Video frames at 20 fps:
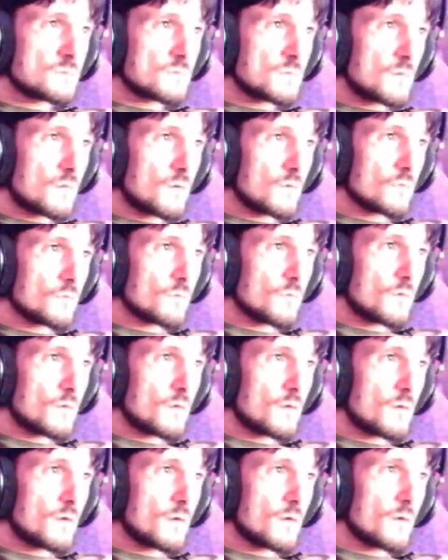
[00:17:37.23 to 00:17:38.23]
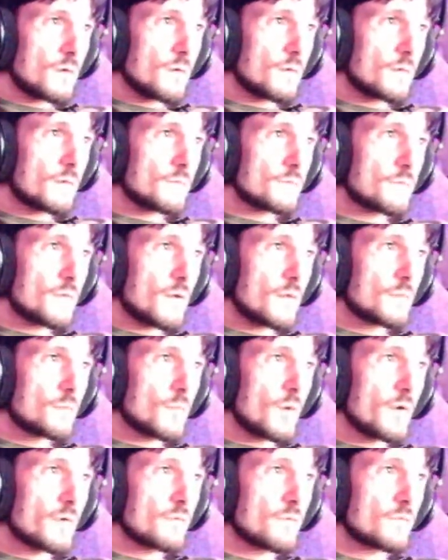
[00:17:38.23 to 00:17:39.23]
Or, not in
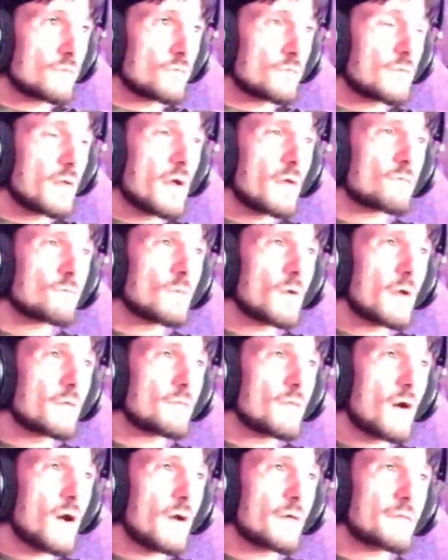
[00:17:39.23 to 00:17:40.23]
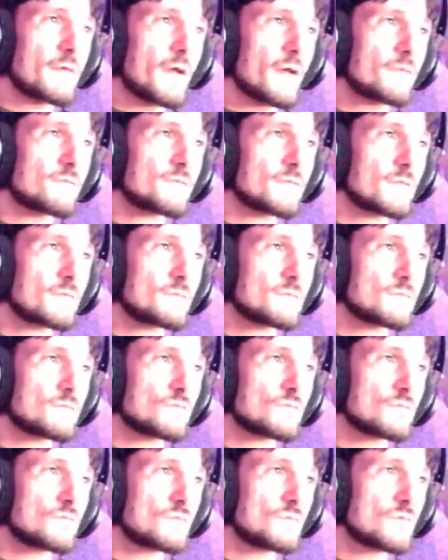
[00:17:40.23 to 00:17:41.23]
Minecraft. Yeah, that's what I thought. Yeah, see,
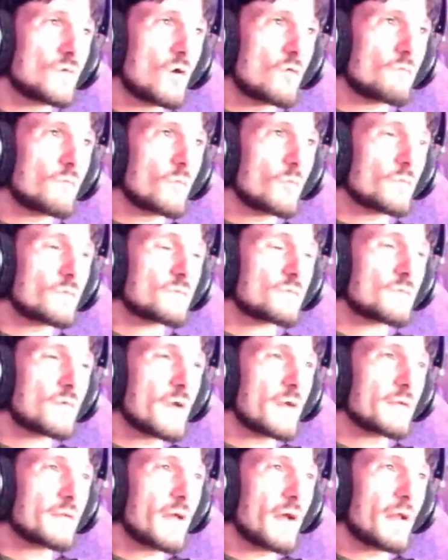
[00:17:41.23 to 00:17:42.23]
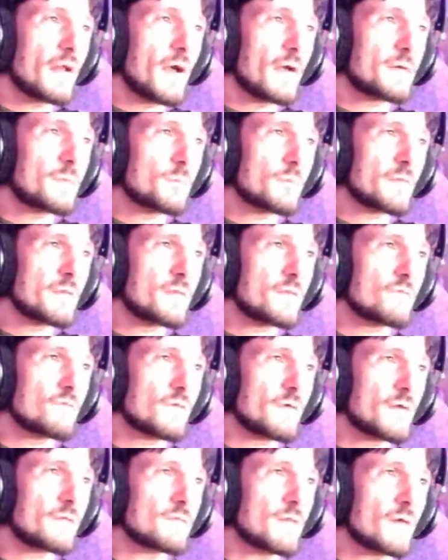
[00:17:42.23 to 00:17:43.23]
Nova was saying that, and I completely
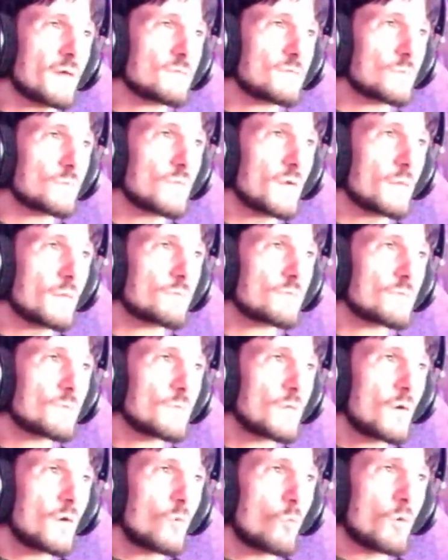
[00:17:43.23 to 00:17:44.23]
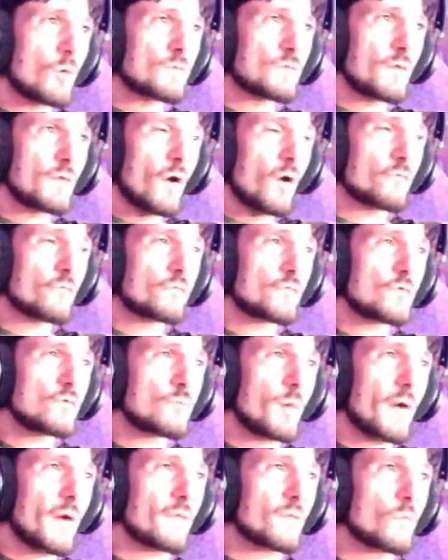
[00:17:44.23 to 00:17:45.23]
forget that sometimes. What do y'all do,
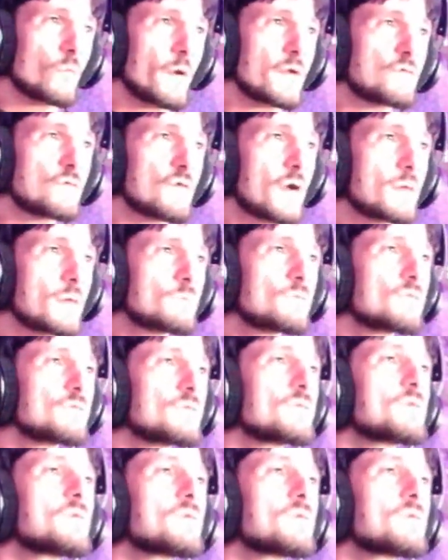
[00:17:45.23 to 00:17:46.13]
by the way, James?